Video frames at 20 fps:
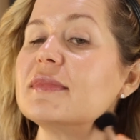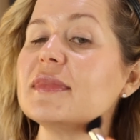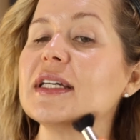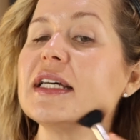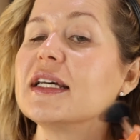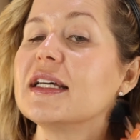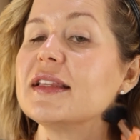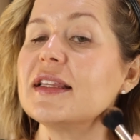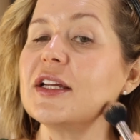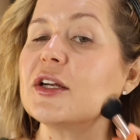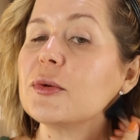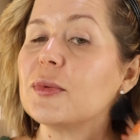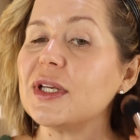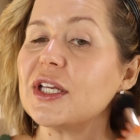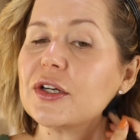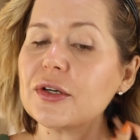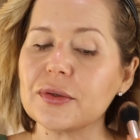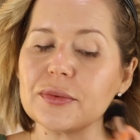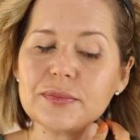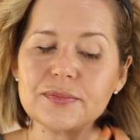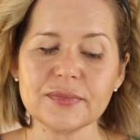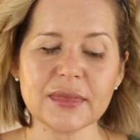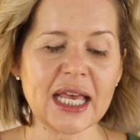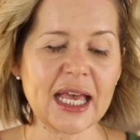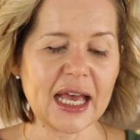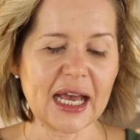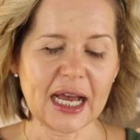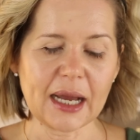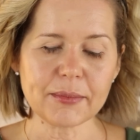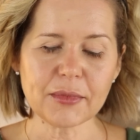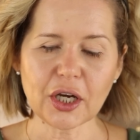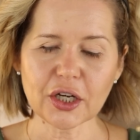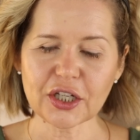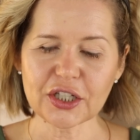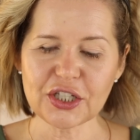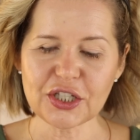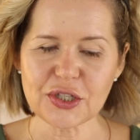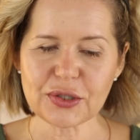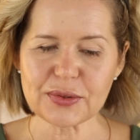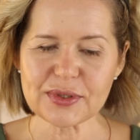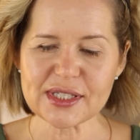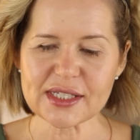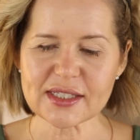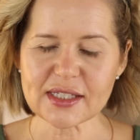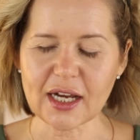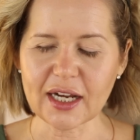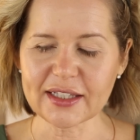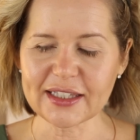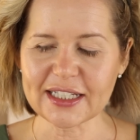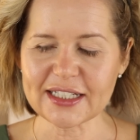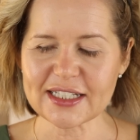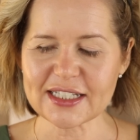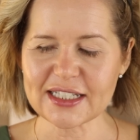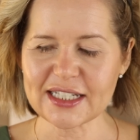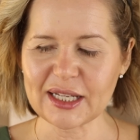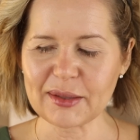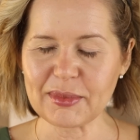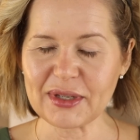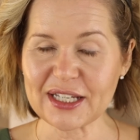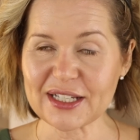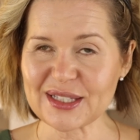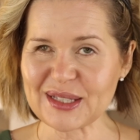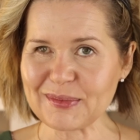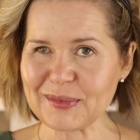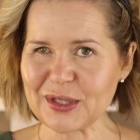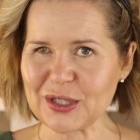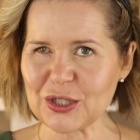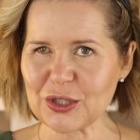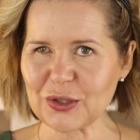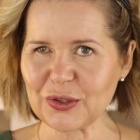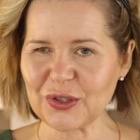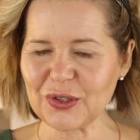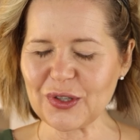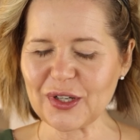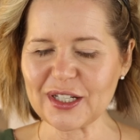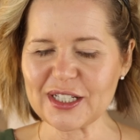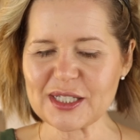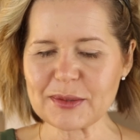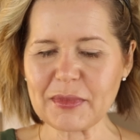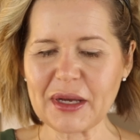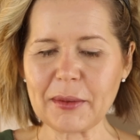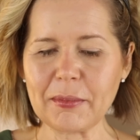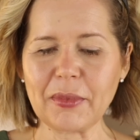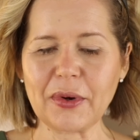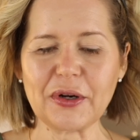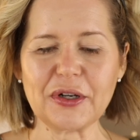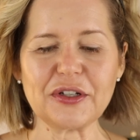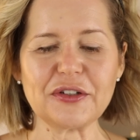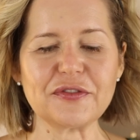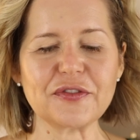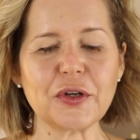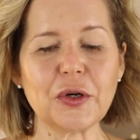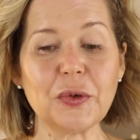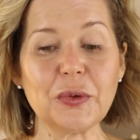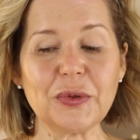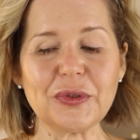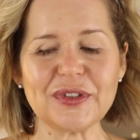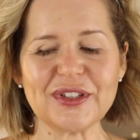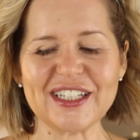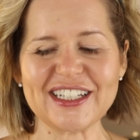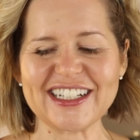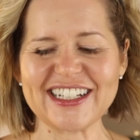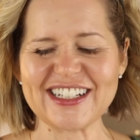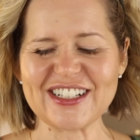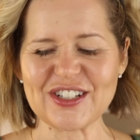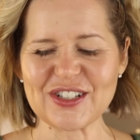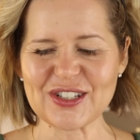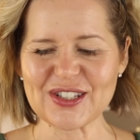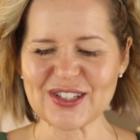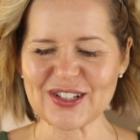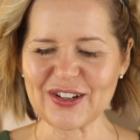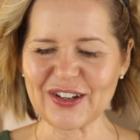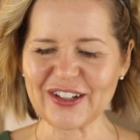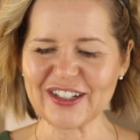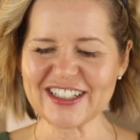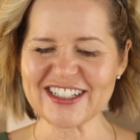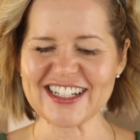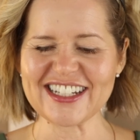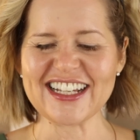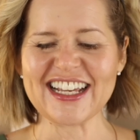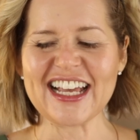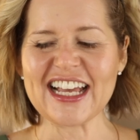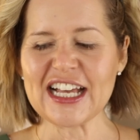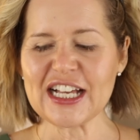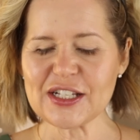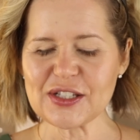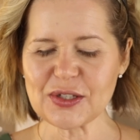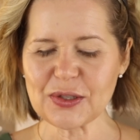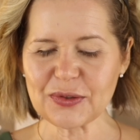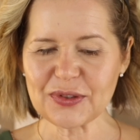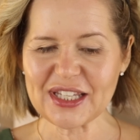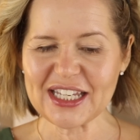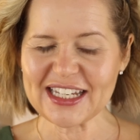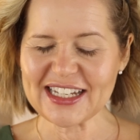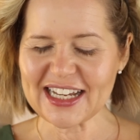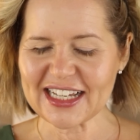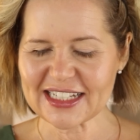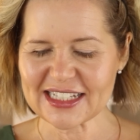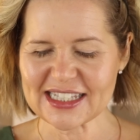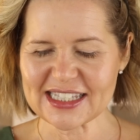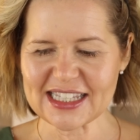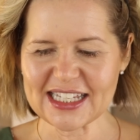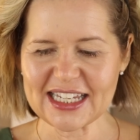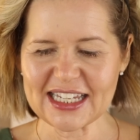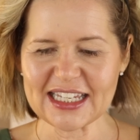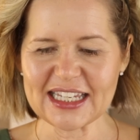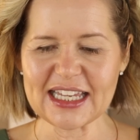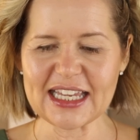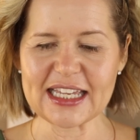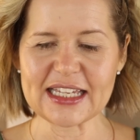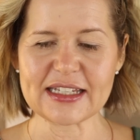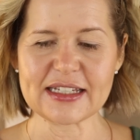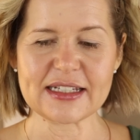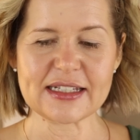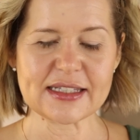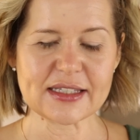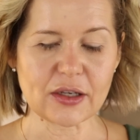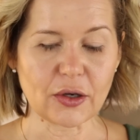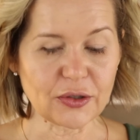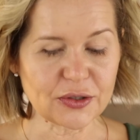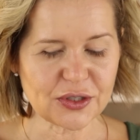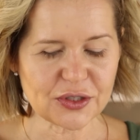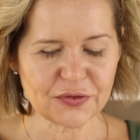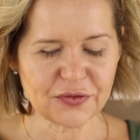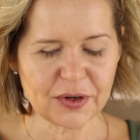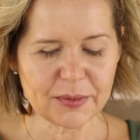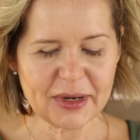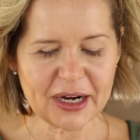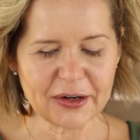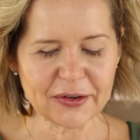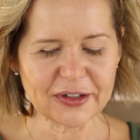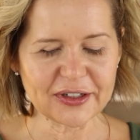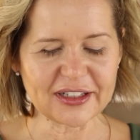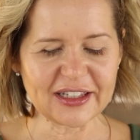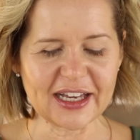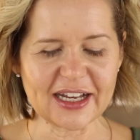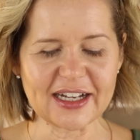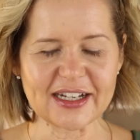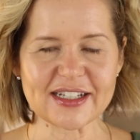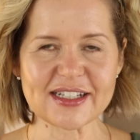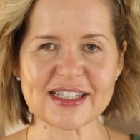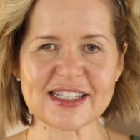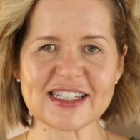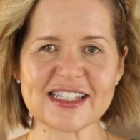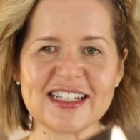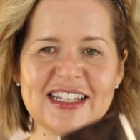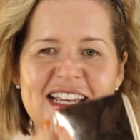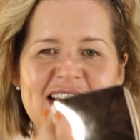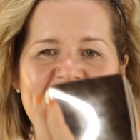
and there we go. I'm not going to use this highlight today because I'm going to show you guys my bar of gold that I just got. So the next thing is also from Hourglass,